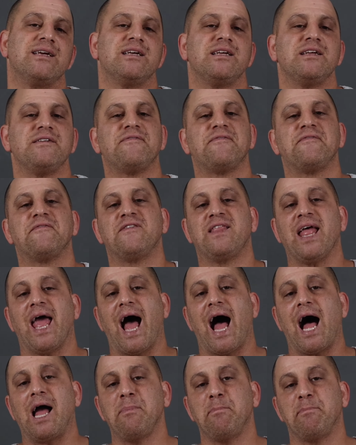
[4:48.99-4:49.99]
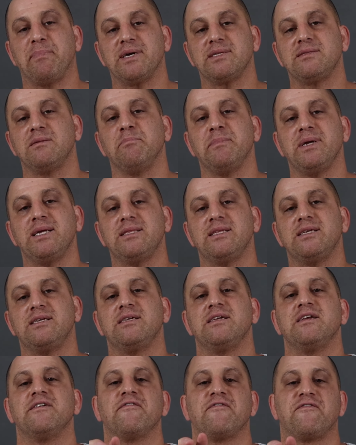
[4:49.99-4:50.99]
if the iPad mini
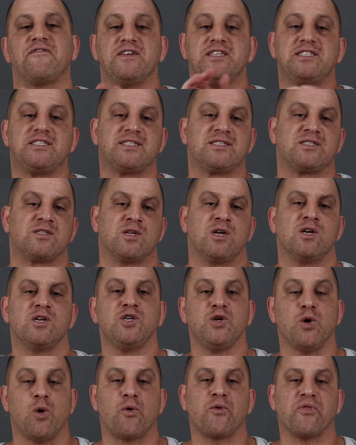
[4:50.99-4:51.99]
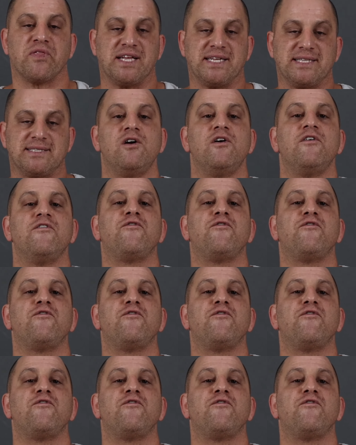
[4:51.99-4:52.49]
fits your needs.